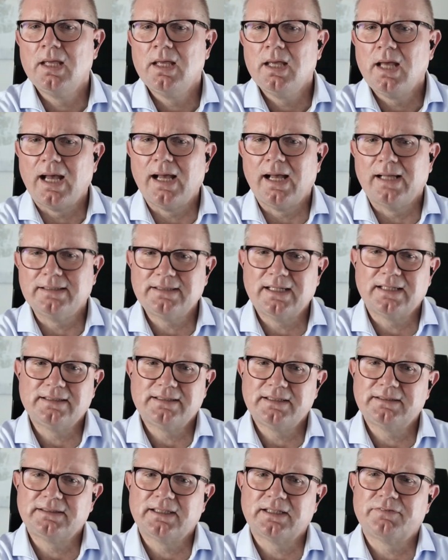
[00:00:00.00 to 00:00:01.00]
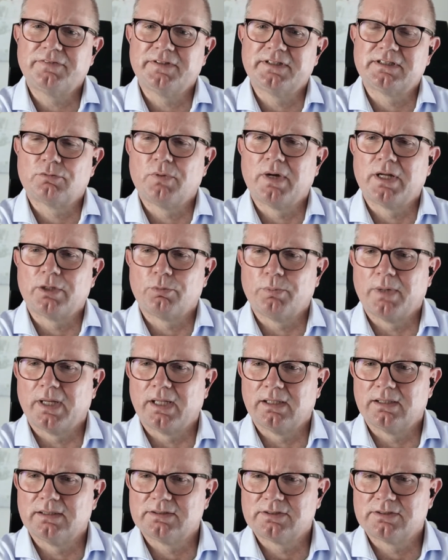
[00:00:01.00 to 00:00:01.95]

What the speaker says: I think that fits quite well.